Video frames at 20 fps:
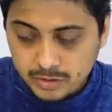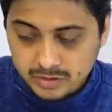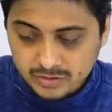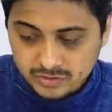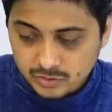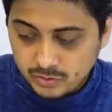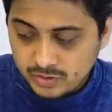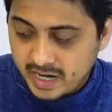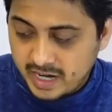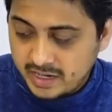
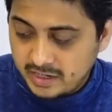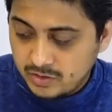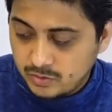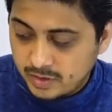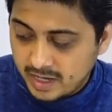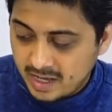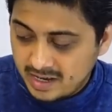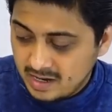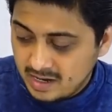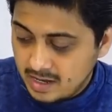so that you
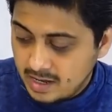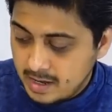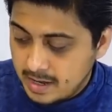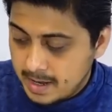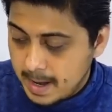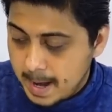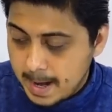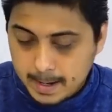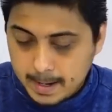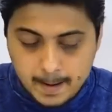can
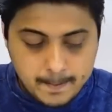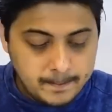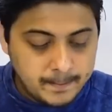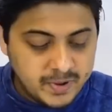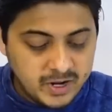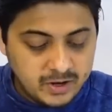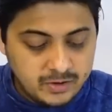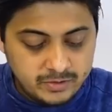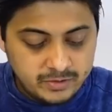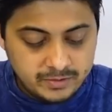
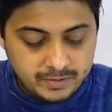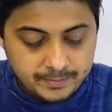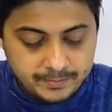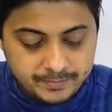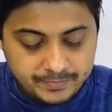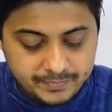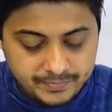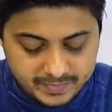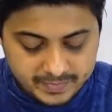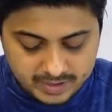compare
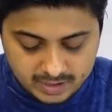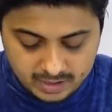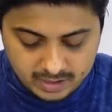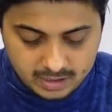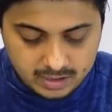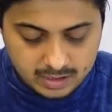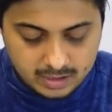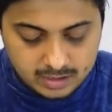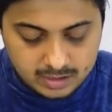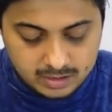
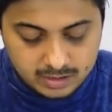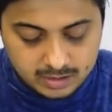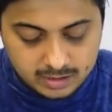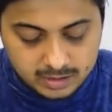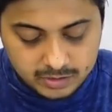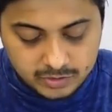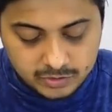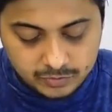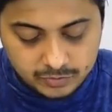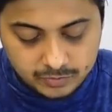
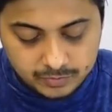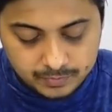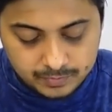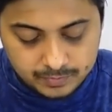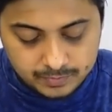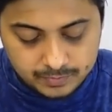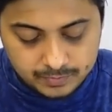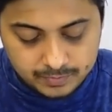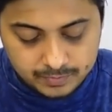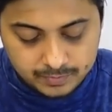the two,
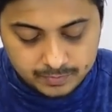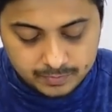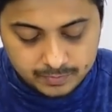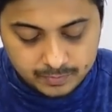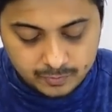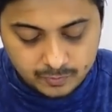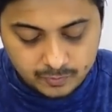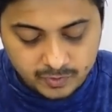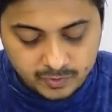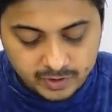
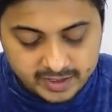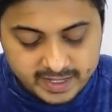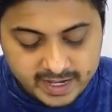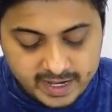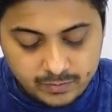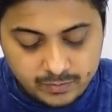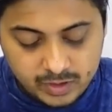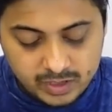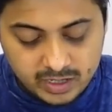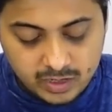with
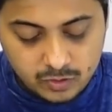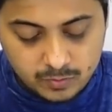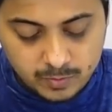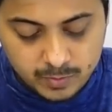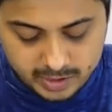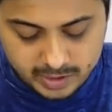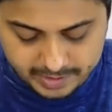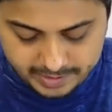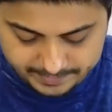and without part.